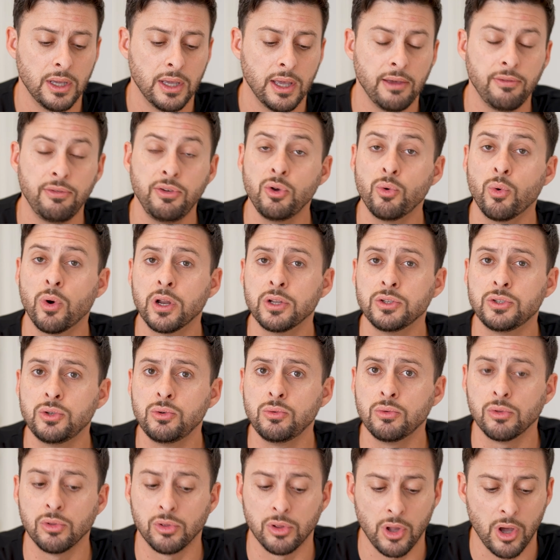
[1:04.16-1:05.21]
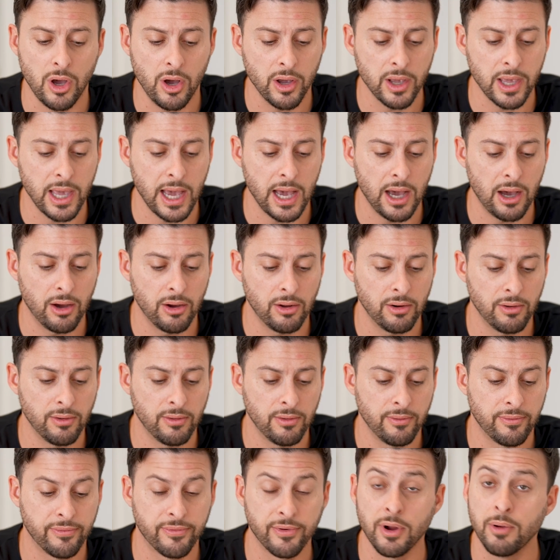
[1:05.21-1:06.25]
If you wanted to log out
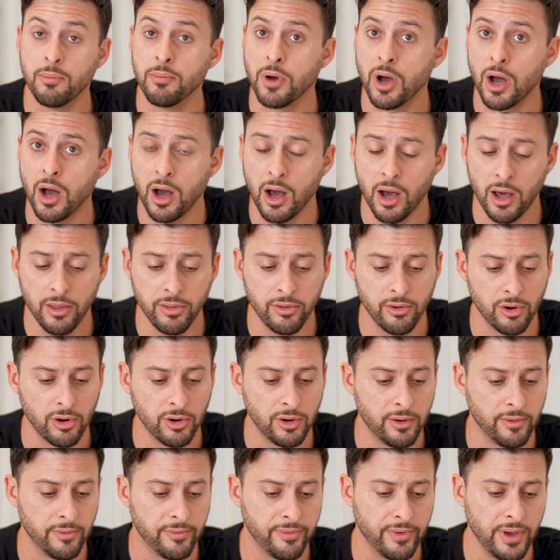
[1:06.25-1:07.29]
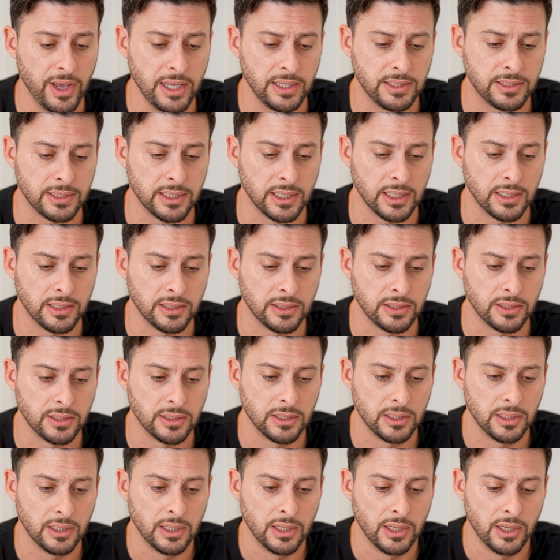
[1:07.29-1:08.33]
from other devices,
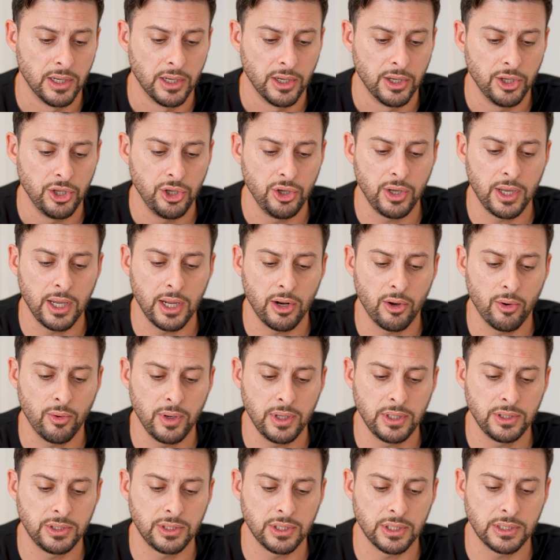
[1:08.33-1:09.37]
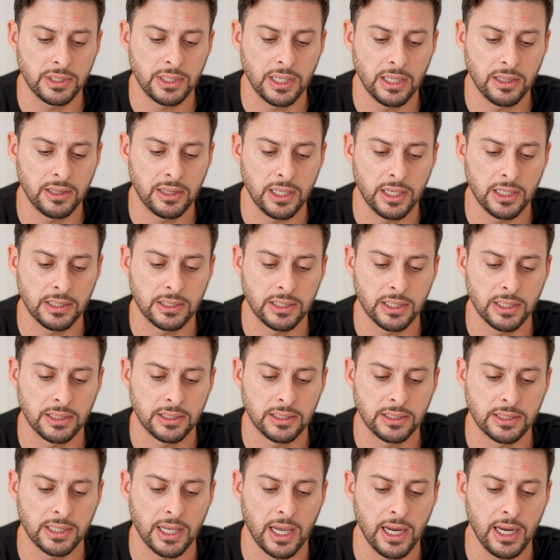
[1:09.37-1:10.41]
you can always just hit this
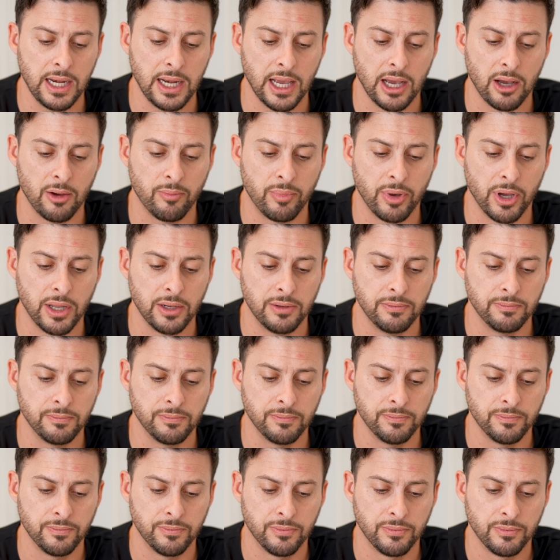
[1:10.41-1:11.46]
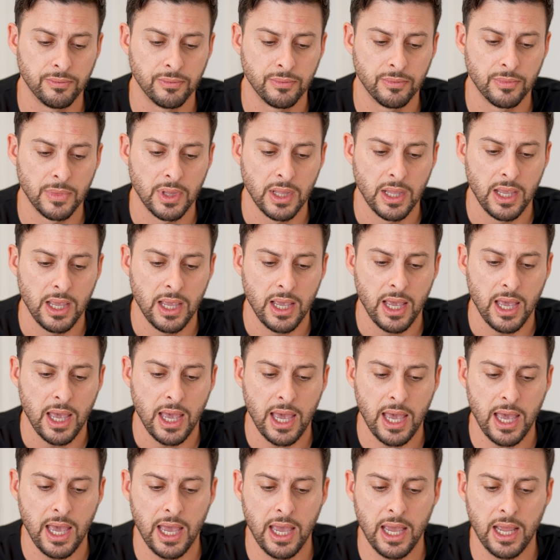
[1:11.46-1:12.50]
sign out button
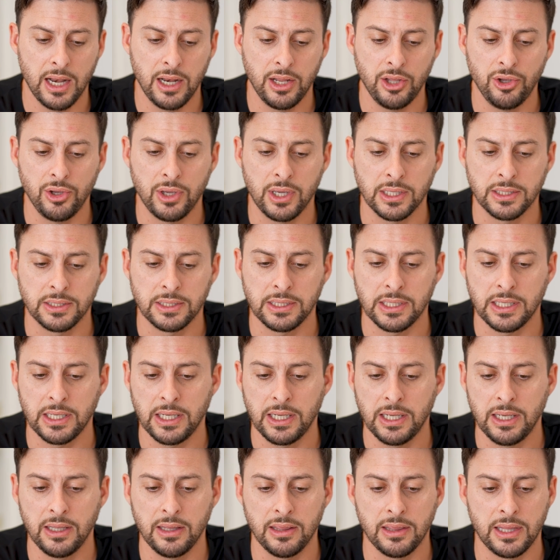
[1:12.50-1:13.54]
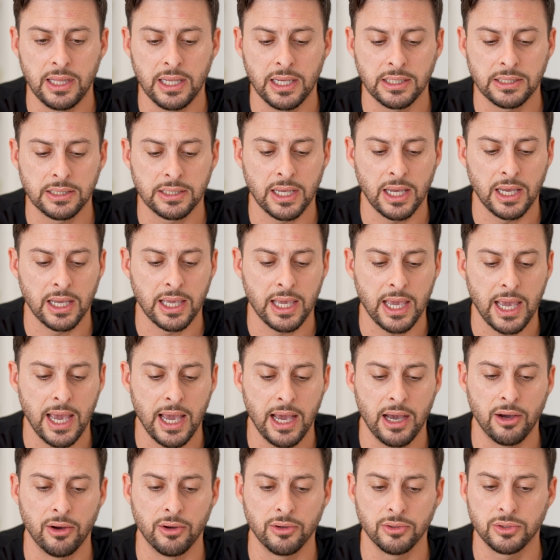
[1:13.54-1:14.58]
and you can see this
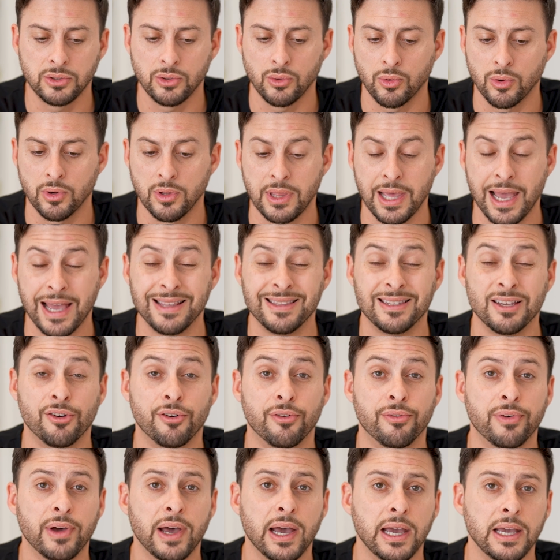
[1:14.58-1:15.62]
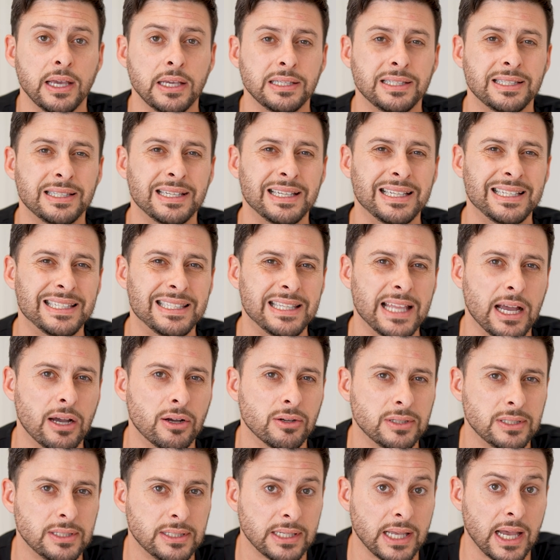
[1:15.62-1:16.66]
account or that device is
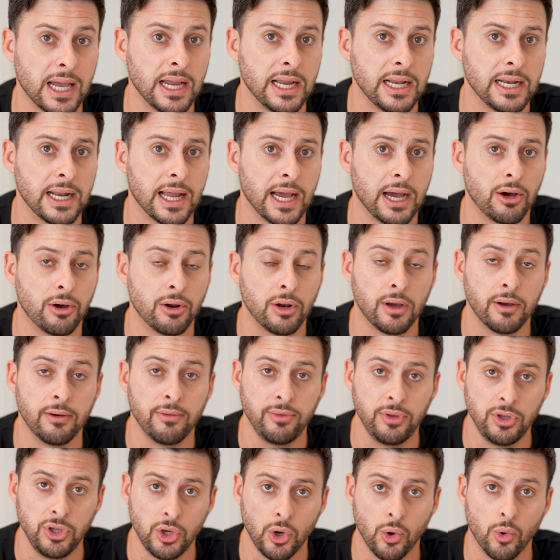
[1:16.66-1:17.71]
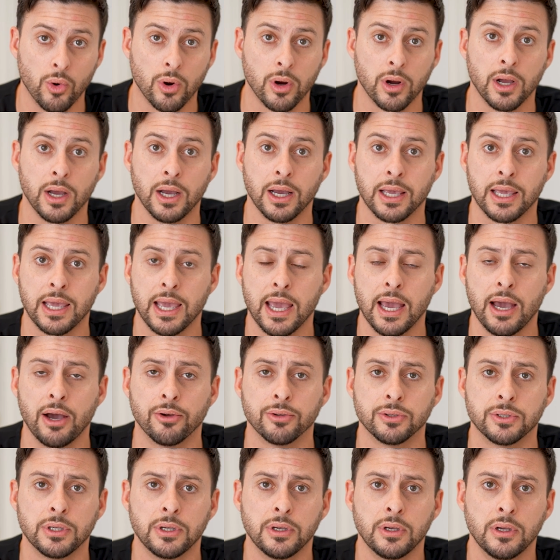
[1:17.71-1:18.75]
now signed out of your
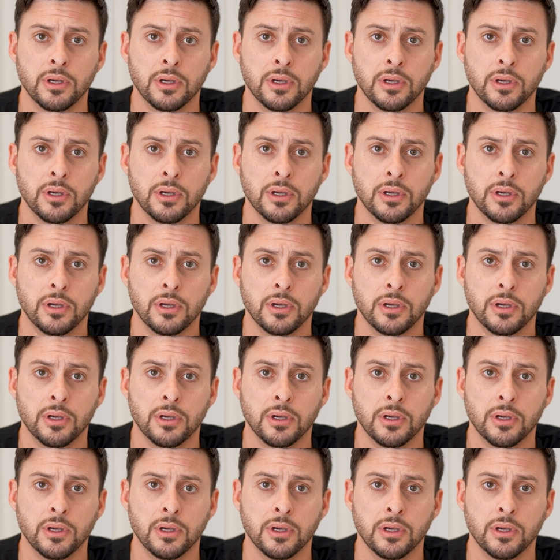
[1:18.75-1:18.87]
account.